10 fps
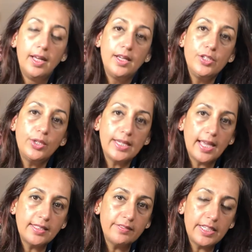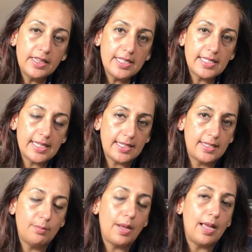You can activate this sector
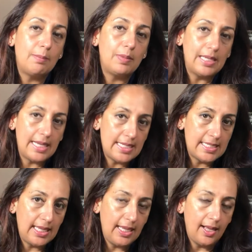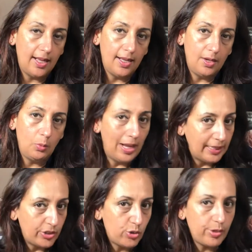by placing a
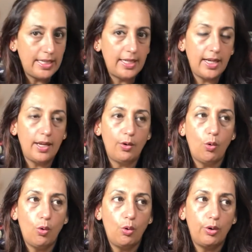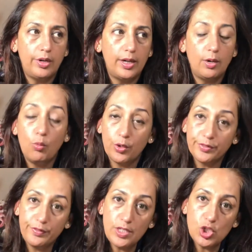wealth tree there or a water
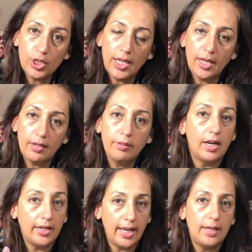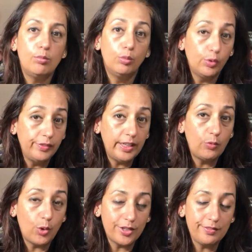feature there, again moving
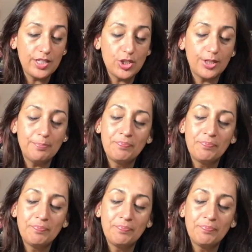water feature.